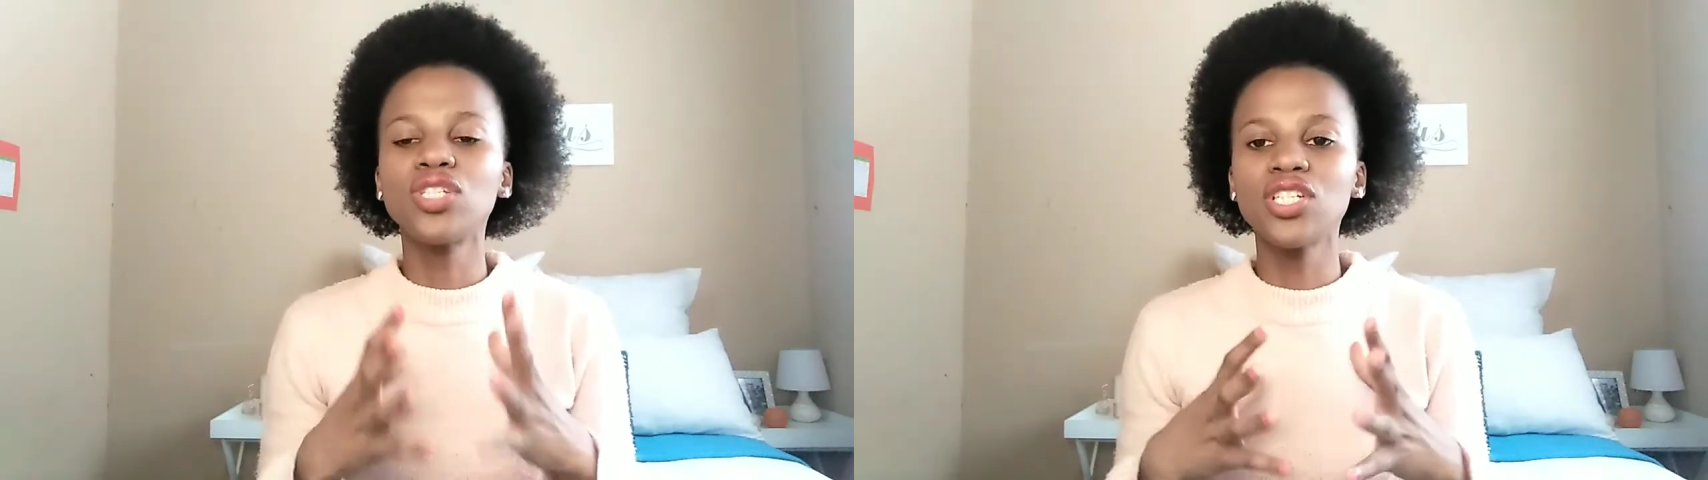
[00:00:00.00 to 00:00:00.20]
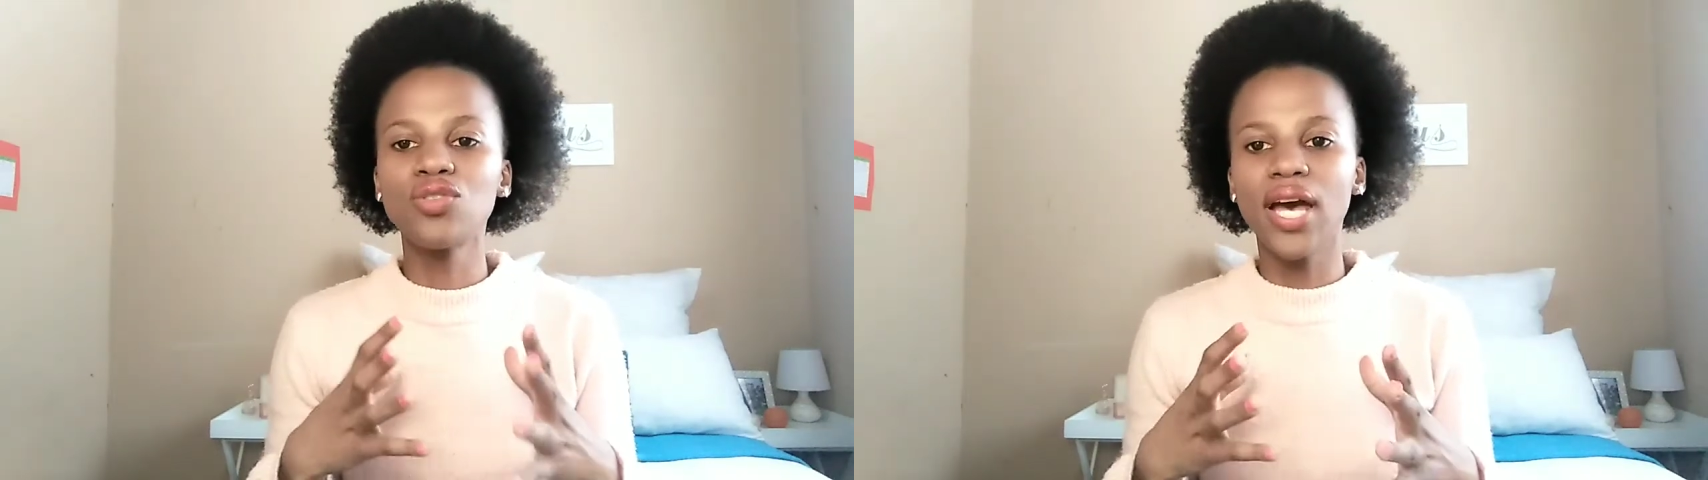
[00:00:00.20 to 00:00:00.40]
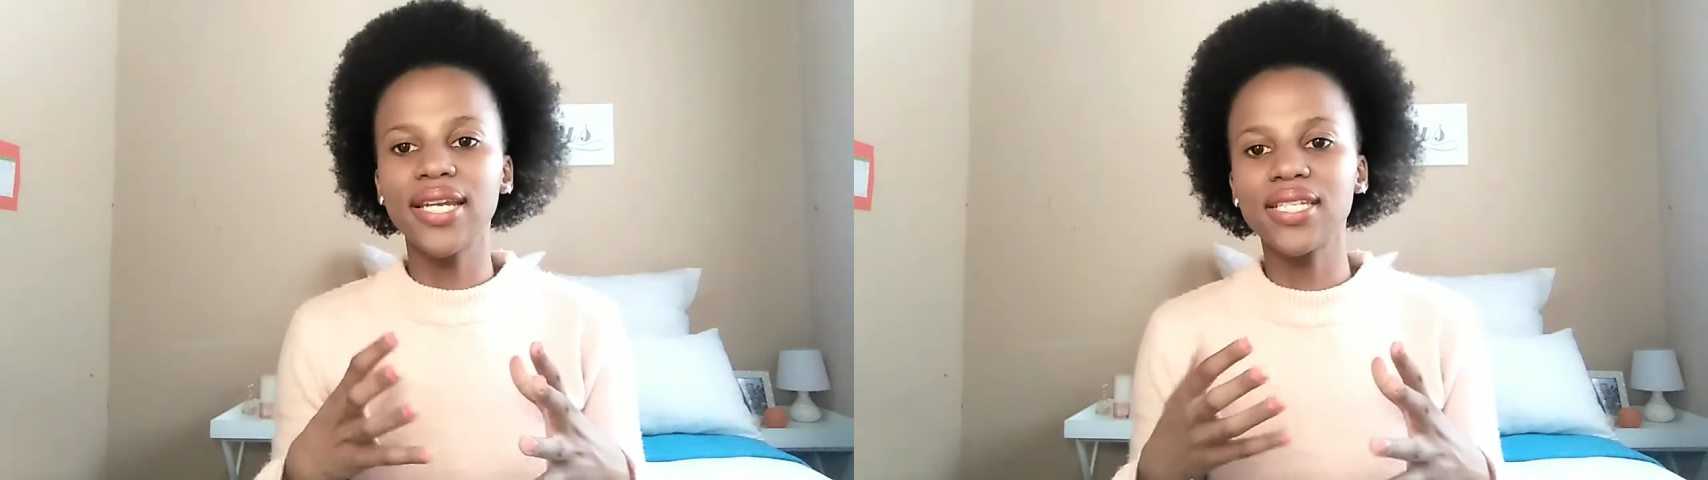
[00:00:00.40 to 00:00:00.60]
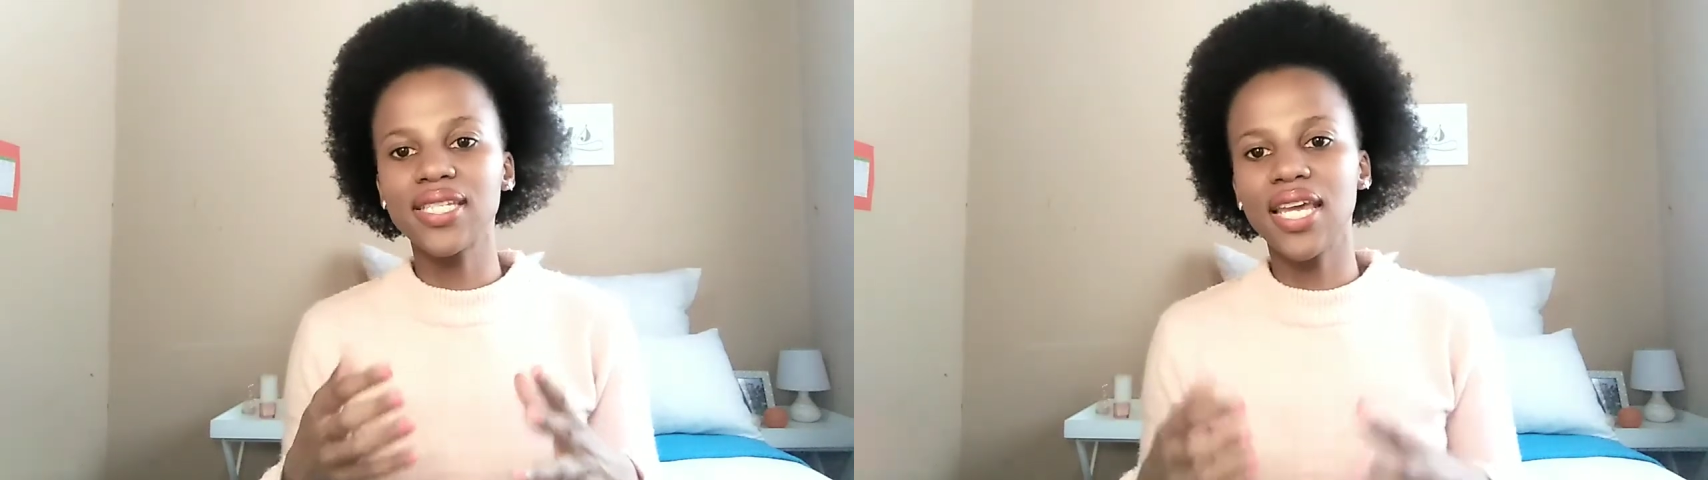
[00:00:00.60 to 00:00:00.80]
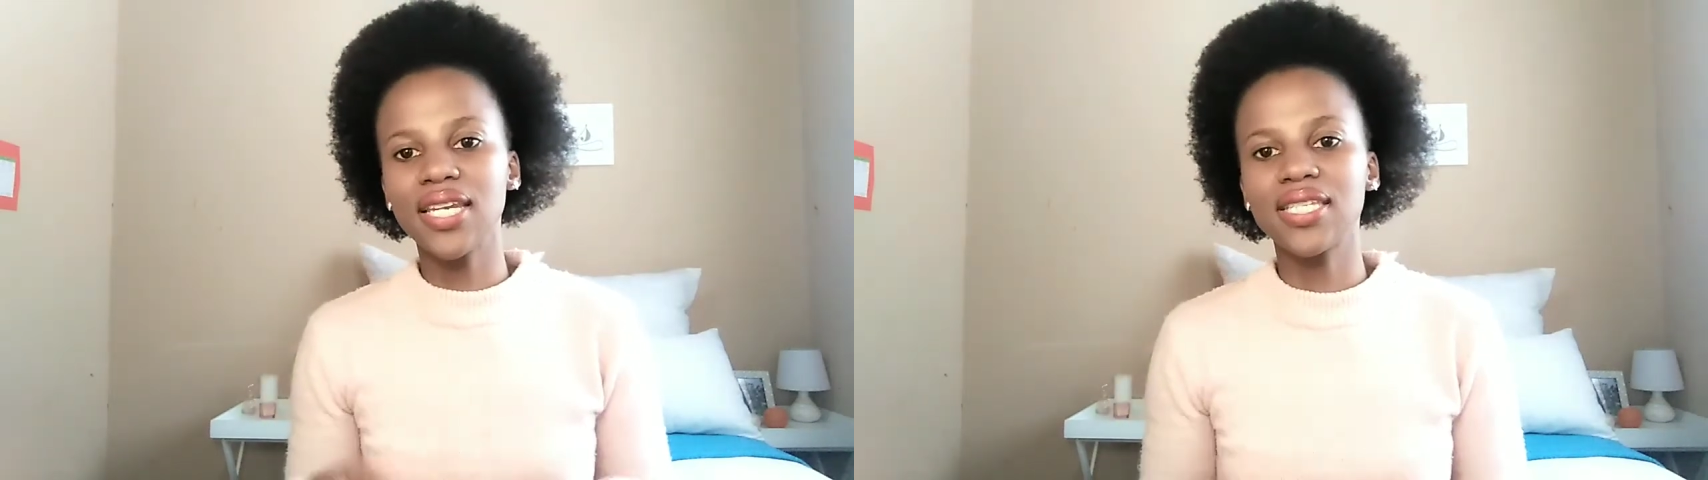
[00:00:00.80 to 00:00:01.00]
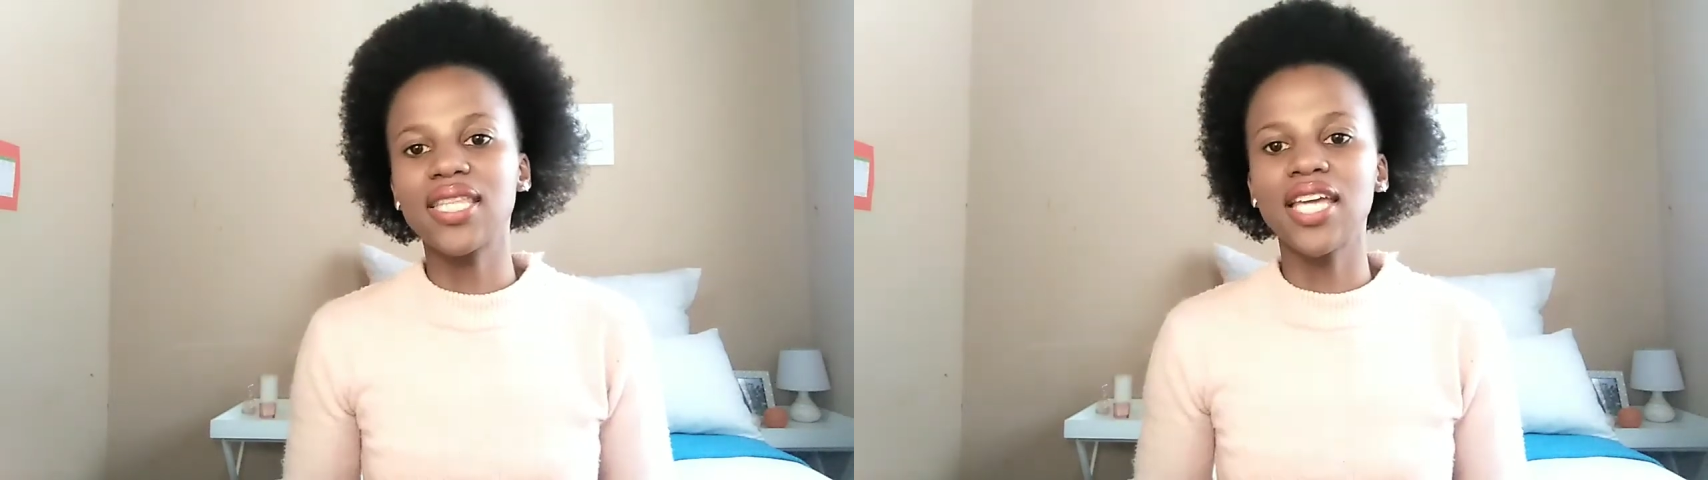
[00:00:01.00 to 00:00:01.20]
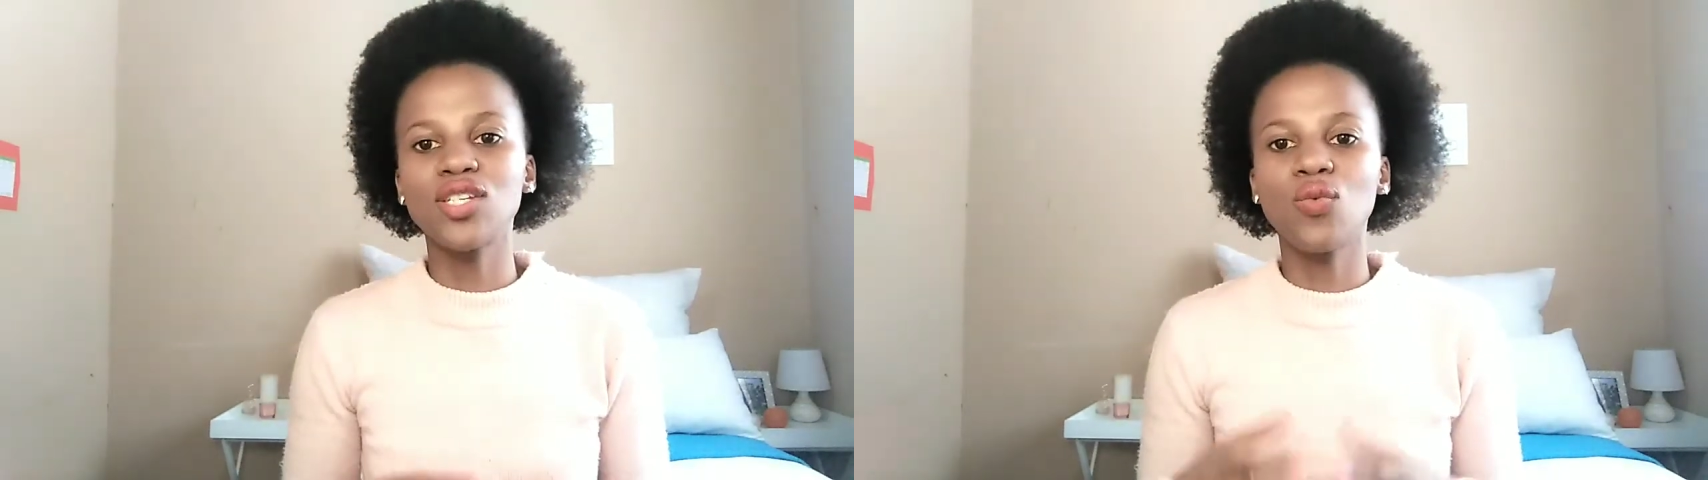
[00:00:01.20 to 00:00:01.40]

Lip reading: you need to understand is that